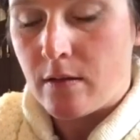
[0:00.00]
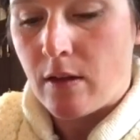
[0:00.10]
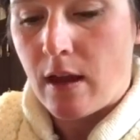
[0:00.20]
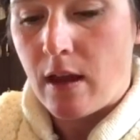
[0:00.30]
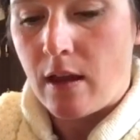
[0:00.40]

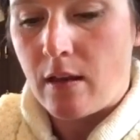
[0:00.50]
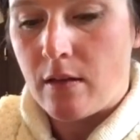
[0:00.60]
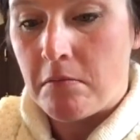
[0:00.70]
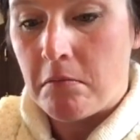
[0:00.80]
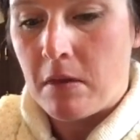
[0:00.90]
Okay.
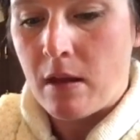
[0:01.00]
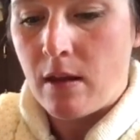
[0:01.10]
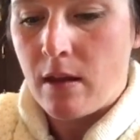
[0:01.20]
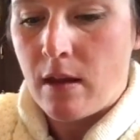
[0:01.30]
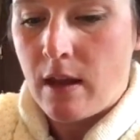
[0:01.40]

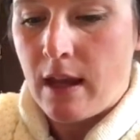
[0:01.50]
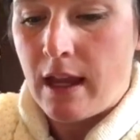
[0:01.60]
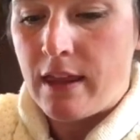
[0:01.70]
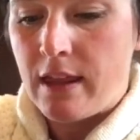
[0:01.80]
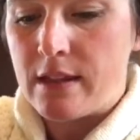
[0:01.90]
I
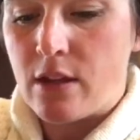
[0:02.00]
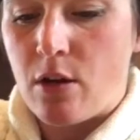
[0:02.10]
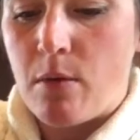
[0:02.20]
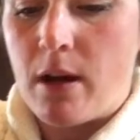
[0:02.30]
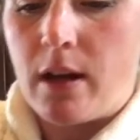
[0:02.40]
think that's
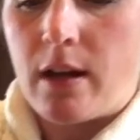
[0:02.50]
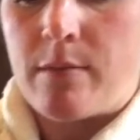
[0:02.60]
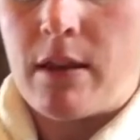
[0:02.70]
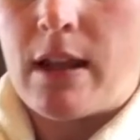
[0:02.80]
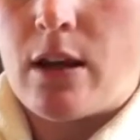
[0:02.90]
gonna work. I'm
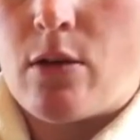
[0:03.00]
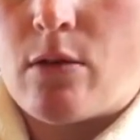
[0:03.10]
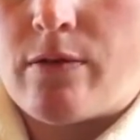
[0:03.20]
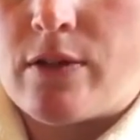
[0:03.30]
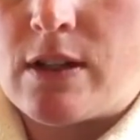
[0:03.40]
gonna let it cool
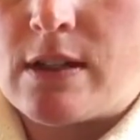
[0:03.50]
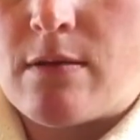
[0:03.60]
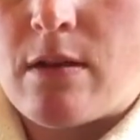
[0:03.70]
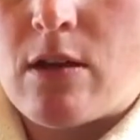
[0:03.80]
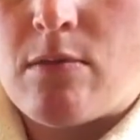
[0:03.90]
for just
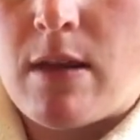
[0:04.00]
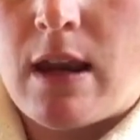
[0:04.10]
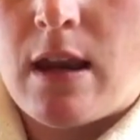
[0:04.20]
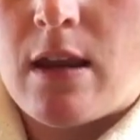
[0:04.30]
another minute